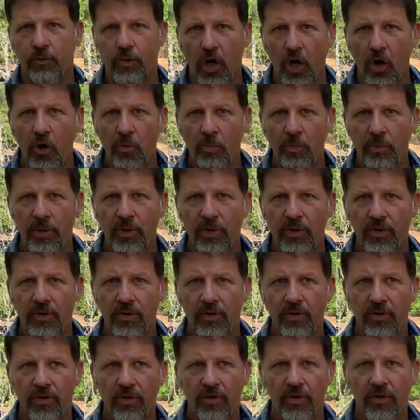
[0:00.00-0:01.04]
rope.
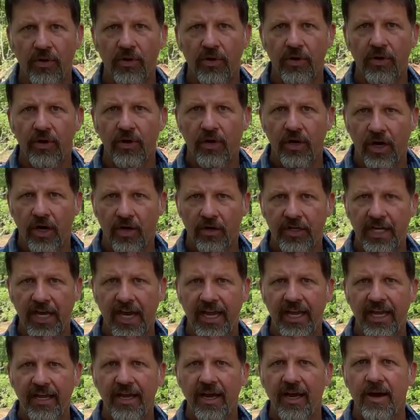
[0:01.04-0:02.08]

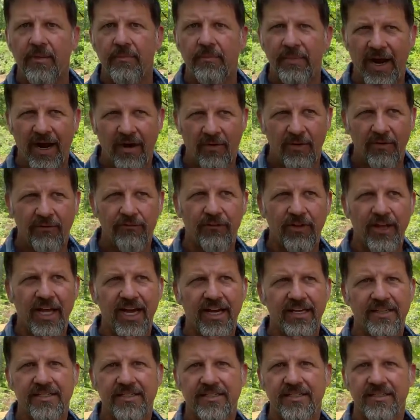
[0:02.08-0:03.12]
Okay,
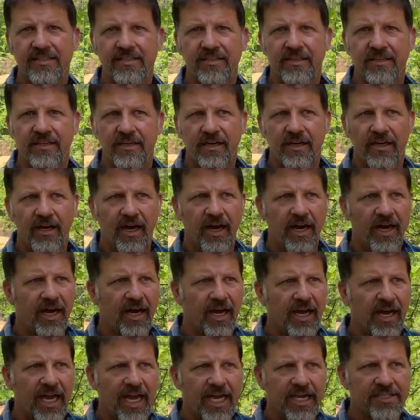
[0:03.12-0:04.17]
Powerflex
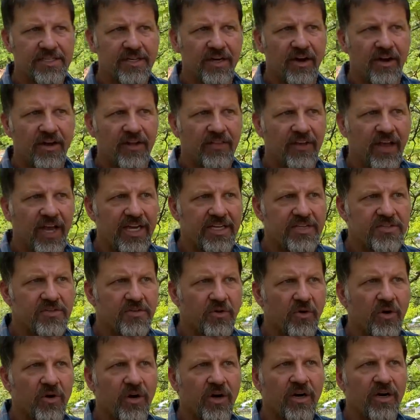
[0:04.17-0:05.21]
has an online
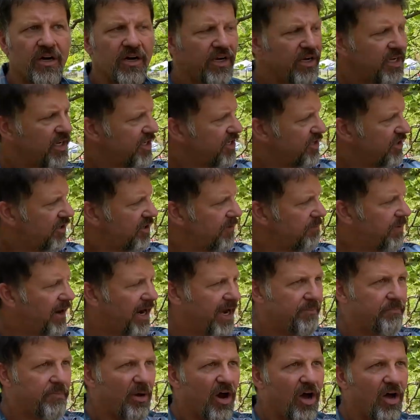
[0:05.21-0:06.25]
store. You could
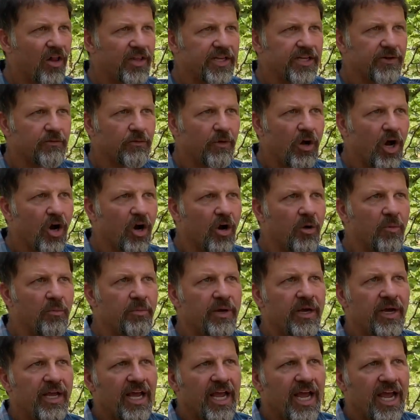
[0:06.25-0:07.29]
buy poly rope,
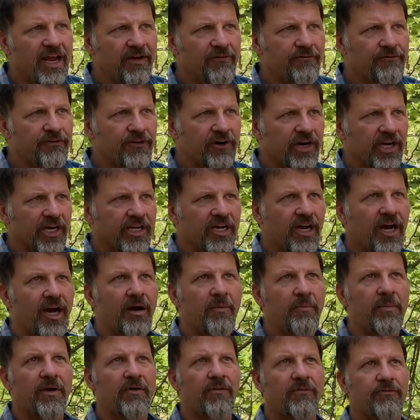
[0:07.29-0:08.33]
and for
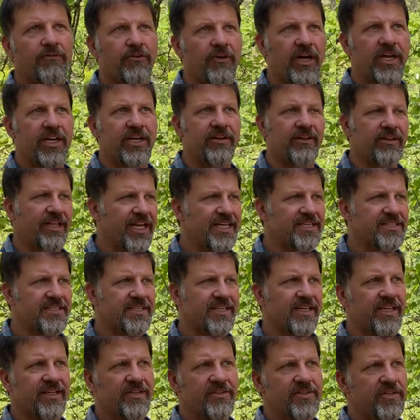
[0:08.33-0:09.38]
less
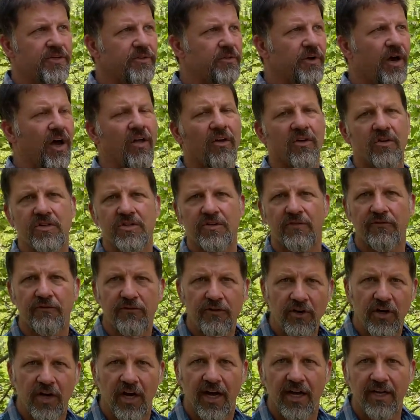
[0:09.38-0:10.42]
than $2 a
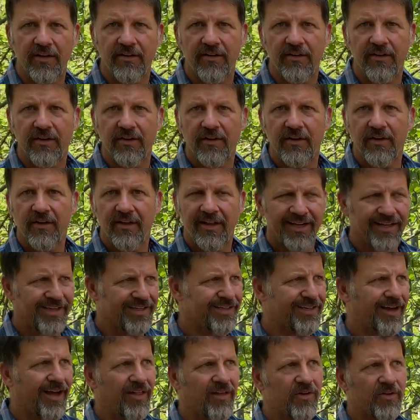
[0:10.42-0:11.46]
foot, like
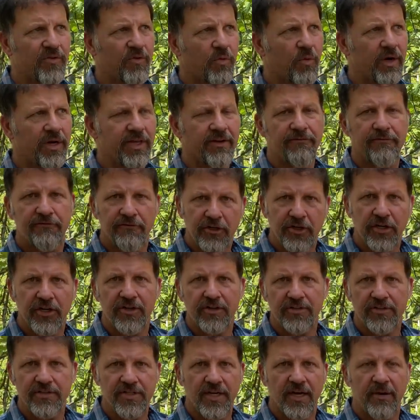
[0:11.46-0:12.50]
$1.20 a foot
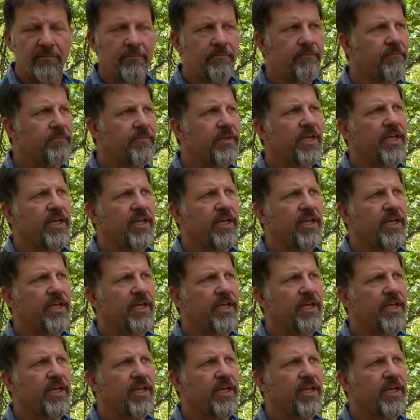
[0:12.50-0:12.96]
or something,